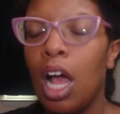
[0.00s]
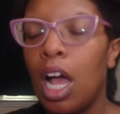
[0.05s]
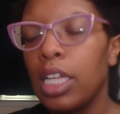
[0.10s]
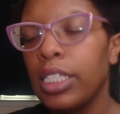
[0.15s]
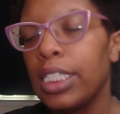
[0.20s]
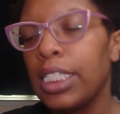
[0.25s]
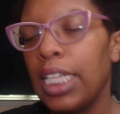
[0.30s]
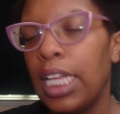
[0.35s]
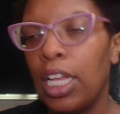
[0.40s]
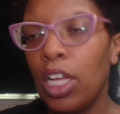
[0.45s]

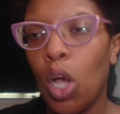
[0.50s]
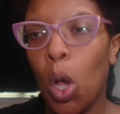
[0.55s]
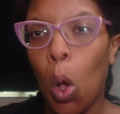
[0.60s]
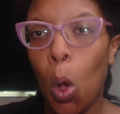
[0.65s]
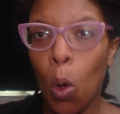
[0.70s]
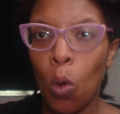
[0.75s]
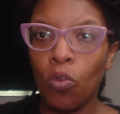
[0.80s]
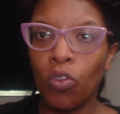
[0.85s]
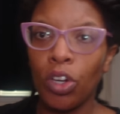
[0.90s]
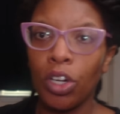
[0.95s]
sing
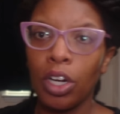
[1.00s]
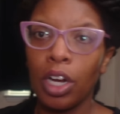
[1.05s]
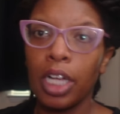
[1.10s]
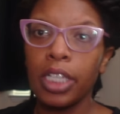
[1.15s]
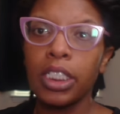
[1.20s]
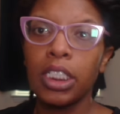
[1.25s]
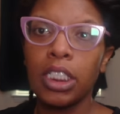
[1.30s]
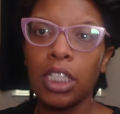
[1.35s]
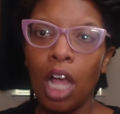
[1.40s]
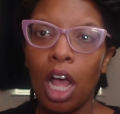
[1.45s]
over a
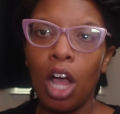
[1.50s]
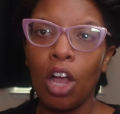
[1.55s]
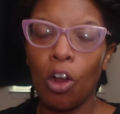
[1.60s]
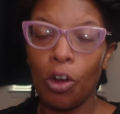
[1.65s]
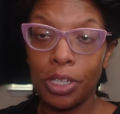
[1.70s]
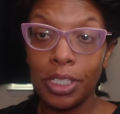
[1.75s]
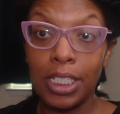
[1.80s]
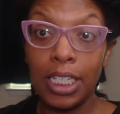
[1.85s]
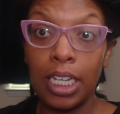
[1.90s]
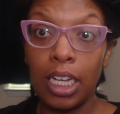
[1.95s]
song
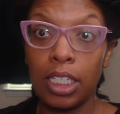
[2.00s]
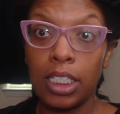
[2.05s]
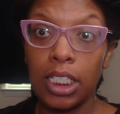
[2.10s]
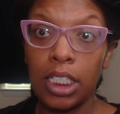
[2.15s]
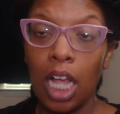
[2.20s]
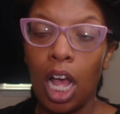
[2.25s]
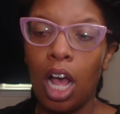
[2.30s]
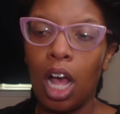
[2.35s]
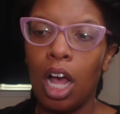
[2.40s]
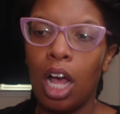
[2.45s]
or sing a
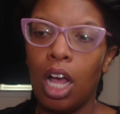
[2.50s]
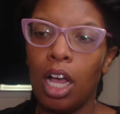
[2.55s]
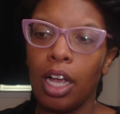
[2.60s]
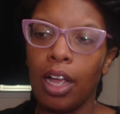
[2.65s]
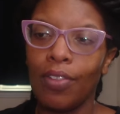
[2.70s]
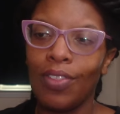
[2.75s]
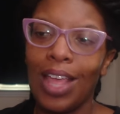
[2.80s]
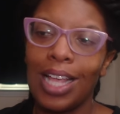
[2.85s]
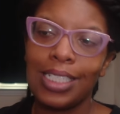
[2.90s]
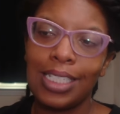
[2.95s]
song,
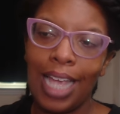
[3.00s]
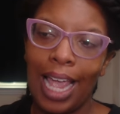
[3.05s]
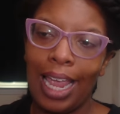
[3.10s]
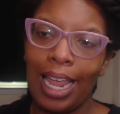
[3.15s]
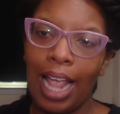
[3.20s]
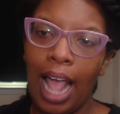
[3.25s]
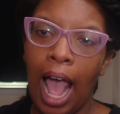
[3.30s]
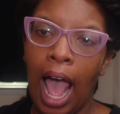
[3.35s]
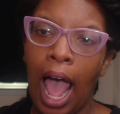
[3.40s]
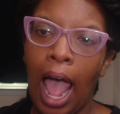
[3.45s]
that's
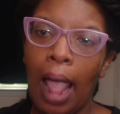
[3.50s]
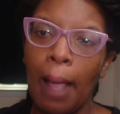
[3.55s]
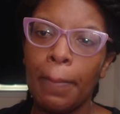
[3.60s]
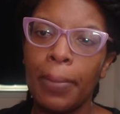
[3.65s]
AI.